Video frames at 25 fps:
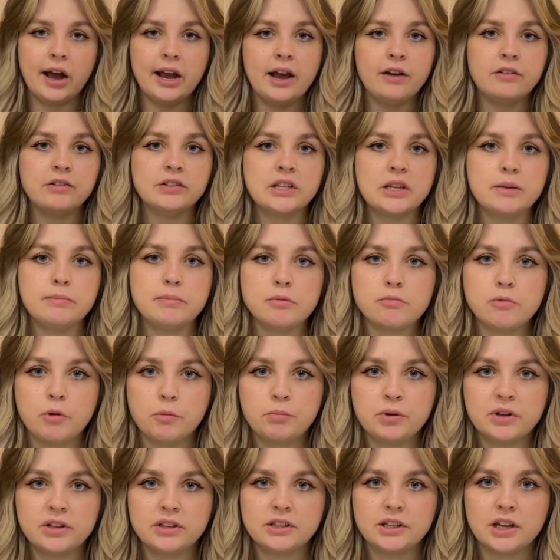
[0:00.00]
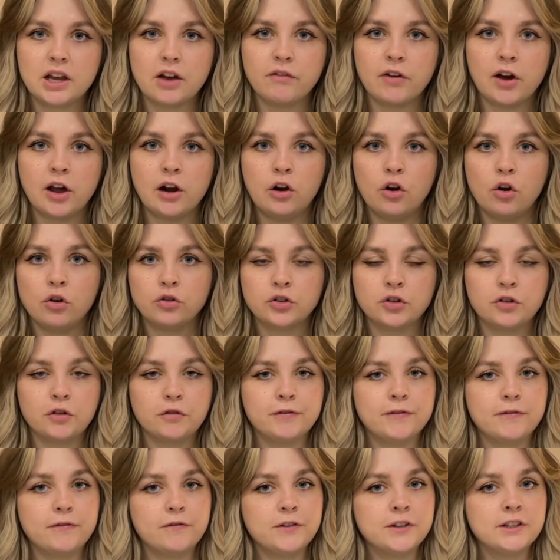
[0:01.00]
have seen people put together a lot
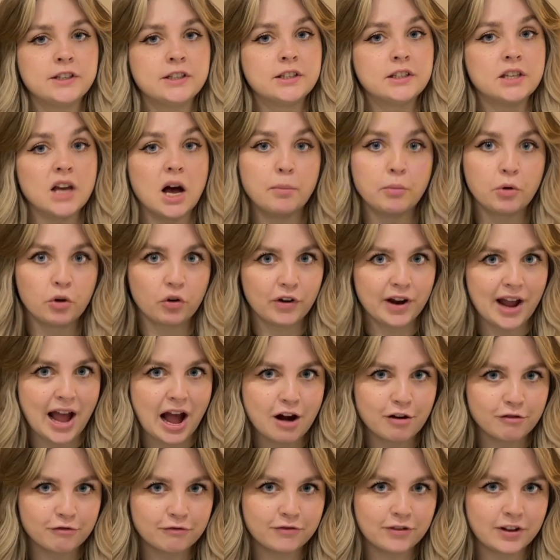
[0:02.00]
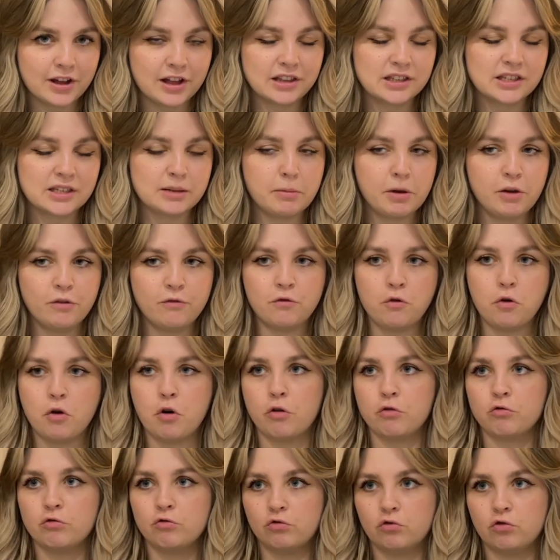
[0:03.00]
of summery outfits, something
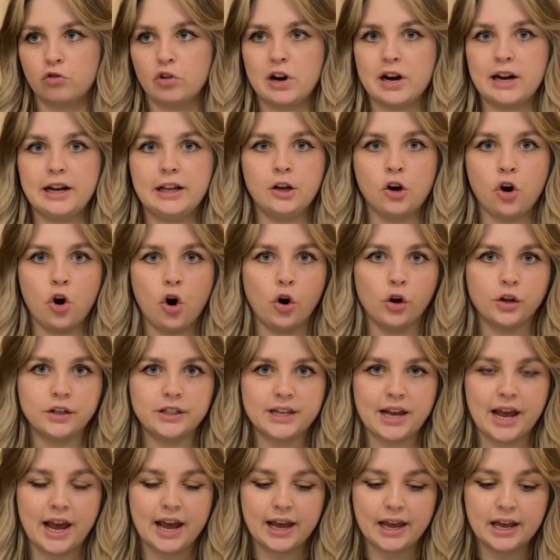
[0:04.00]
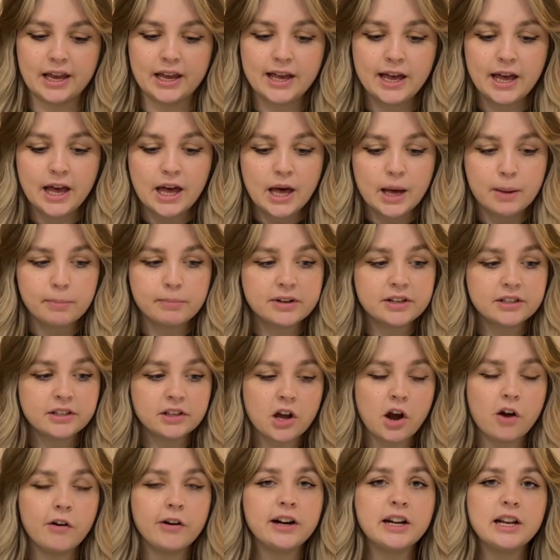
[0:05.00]
for a really hot day. But it's
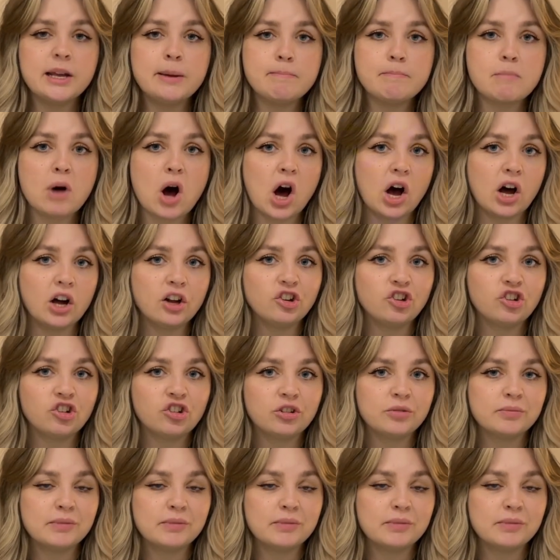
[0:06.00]
currently March,